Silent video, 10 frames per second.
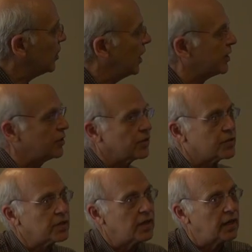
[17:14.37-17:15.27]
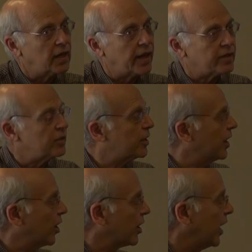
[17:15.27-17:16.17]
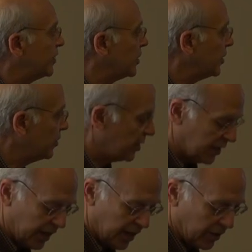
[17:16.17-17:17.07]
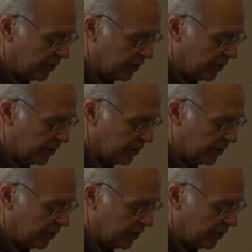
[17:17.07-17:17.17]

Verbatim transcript: collections uh, at, and archives at U C Santa